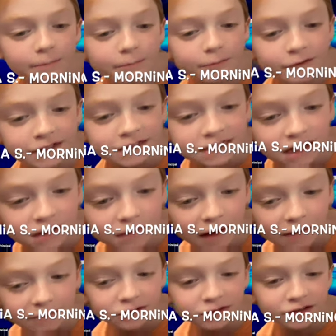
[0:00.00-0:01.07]
please come
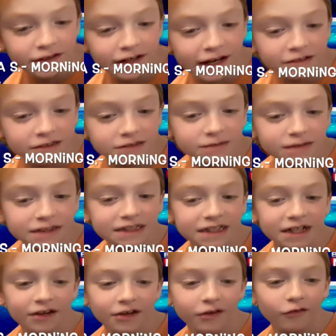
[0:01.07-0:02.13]
after announcements
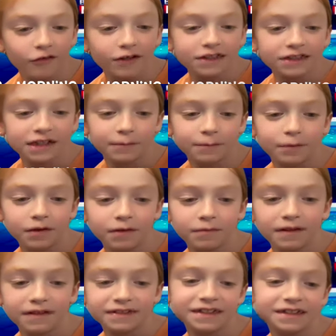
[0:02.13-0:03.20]
here according to the book
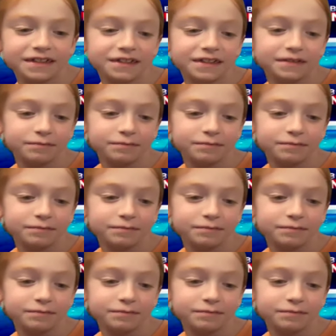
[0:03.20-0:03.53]
vending